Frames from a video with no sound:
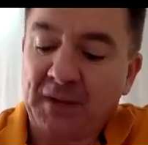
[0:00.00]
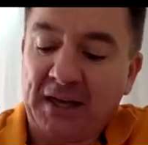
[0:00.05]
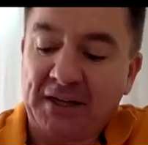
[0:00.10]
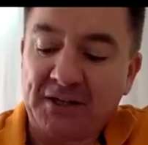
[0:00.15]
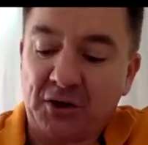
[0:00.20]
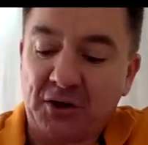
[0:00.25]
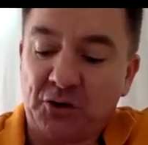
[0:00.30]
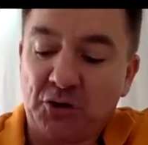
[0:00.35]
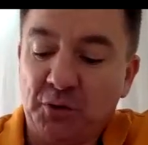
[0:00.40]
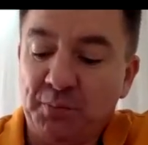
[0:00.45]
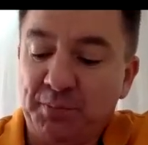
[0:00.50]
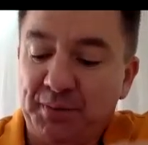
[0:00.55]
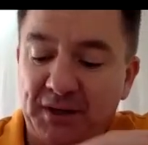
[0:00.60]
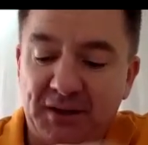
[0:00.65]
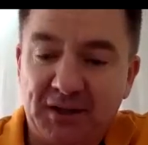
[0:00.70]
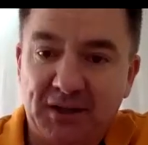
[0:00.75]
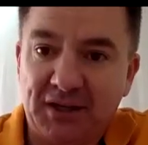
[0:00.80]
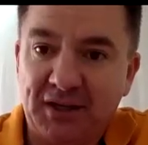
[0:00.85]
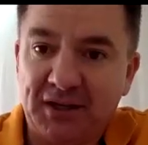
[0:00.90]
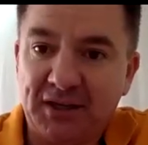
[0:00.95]
And so it could be
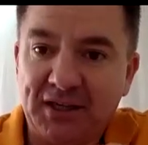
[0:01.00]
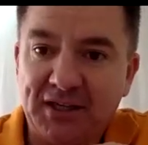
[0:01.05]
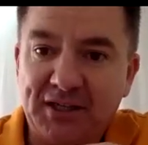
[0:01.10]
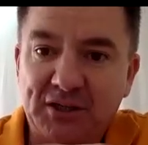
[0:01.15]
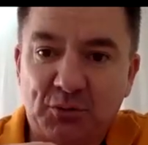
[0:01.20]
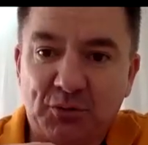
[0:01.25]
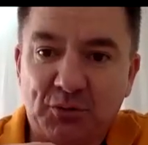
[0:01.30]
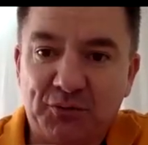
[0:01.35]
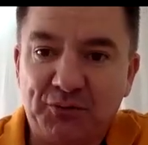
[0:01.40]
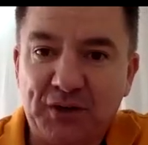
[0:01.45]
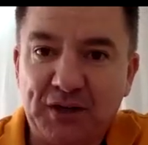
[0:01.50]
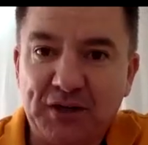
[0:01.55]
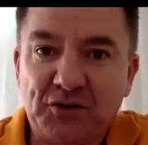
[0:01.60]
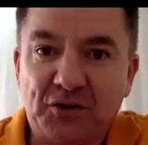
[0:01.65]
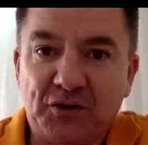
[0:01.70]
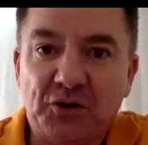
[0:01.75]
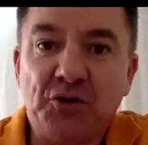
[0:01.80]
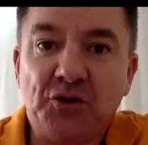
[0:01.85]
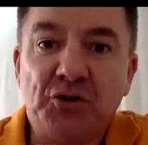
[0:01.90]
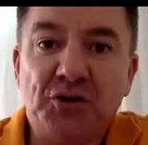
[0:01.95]
that you need to reflect
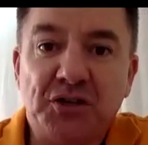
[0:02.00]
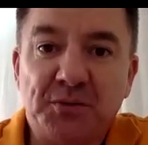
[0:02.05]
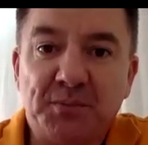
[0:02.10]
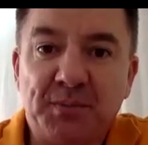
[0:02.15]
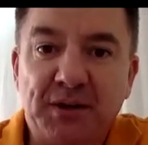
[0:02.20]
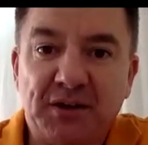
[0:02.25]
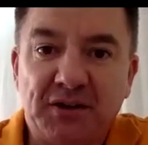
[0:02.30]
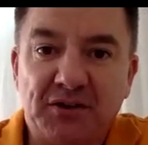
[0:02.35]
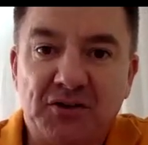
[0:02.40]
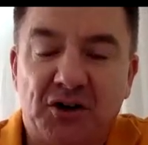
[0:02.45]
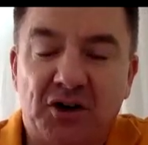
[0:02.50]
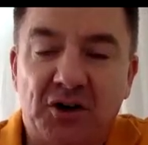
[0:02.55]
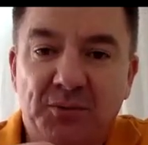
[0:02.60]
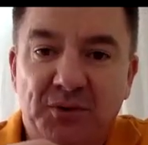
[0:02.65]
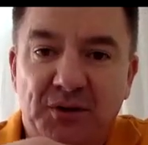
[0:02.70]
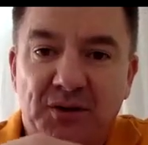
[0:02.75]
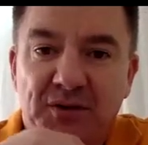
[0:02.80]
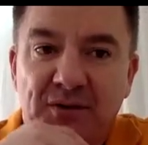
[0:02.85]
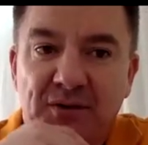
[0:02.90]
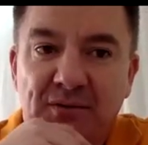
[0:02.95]
on who you spend your time
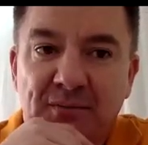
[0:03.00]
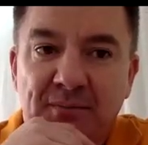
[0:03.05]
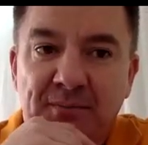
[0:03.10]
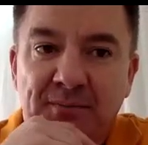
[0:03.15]
with